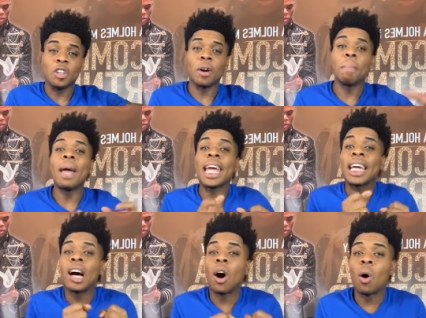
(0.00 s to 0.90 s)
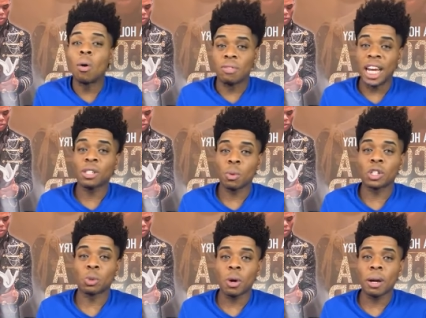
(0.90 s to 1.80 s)
You're making an oath. That's
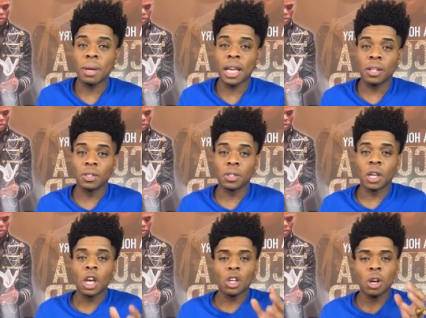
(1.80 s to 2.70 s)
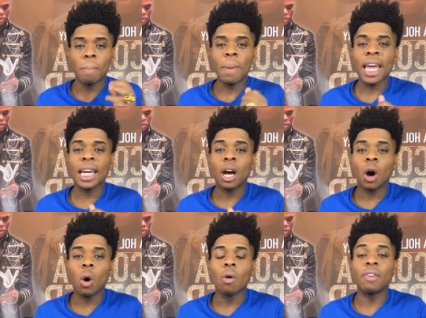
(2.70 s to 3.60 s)
what swear means. You're making
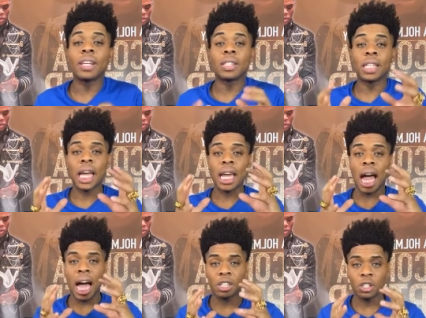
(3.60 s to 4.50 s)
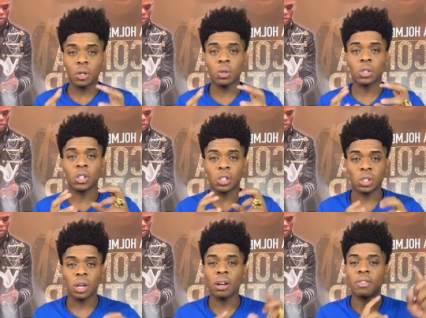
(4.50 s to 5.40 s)
an oath and saying, I choose to
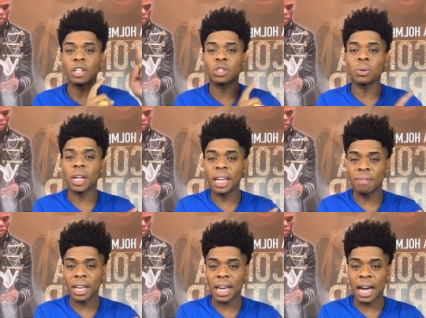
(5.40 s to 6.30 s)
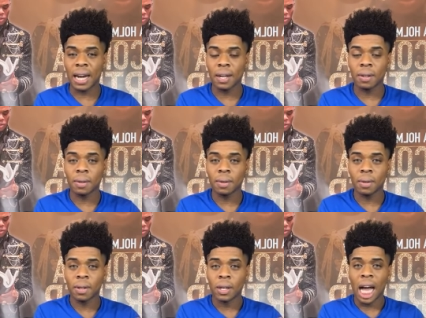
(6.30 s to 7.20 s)
serve the true and living God.
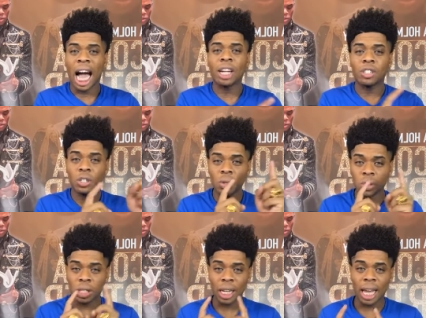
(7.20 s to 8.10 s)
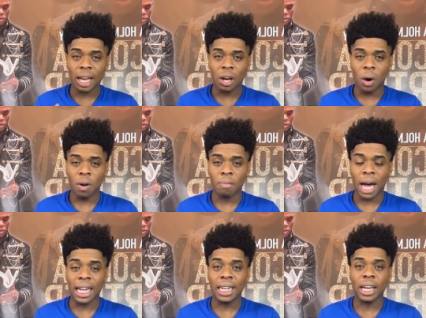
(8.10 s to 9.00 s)
I choose to let go of
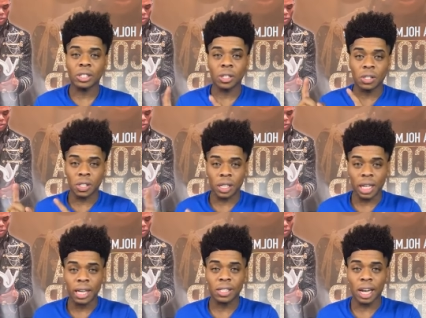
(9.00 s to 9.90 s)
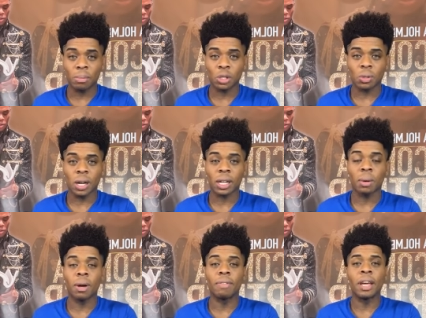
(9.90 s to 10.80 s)
my addictions, the things that I'm
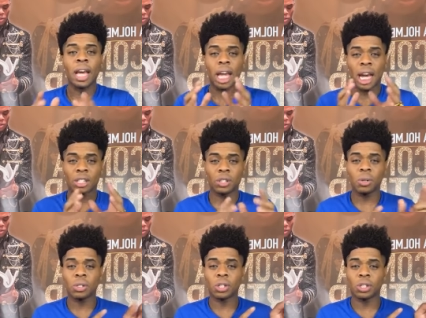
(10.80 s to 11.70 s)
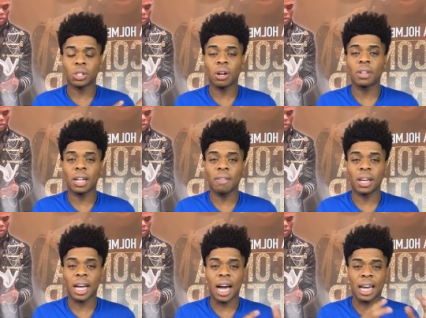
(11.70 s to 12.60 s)
struggling with, and I choose to serve the
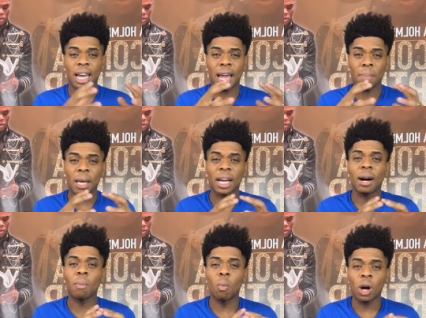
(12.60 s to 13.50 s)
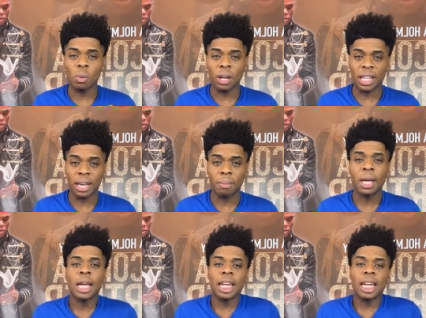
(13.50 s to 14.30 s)
living God and become one with him.